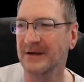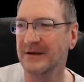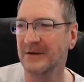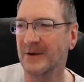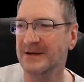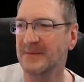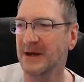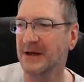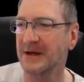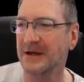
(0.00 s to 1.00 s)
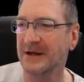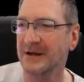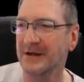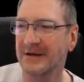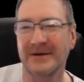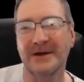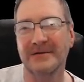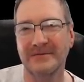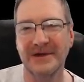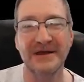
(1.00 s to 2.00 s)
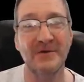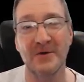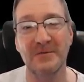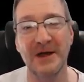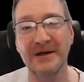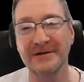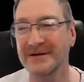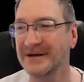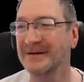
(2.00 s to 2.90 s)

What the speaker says: I don't know why it's pink. Anyway, nothing wrong with pink.